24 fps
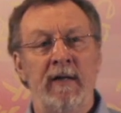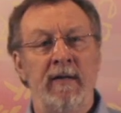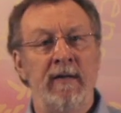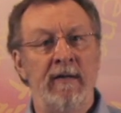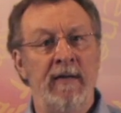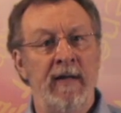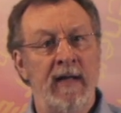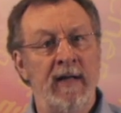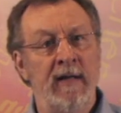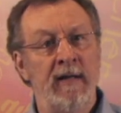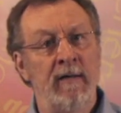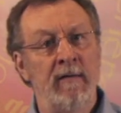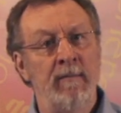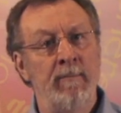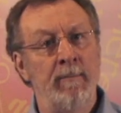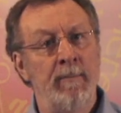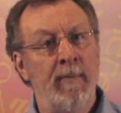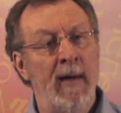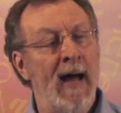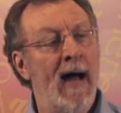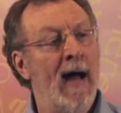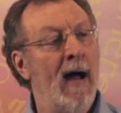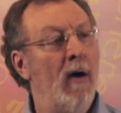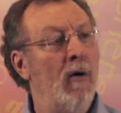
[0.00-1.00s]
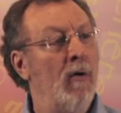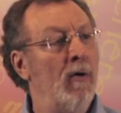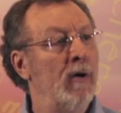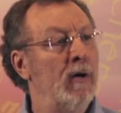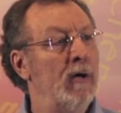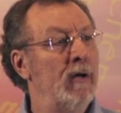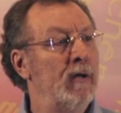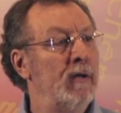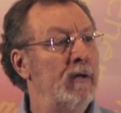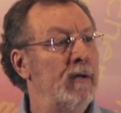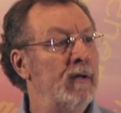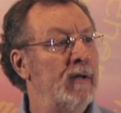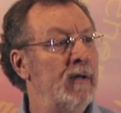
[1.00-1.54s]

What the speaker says: than power,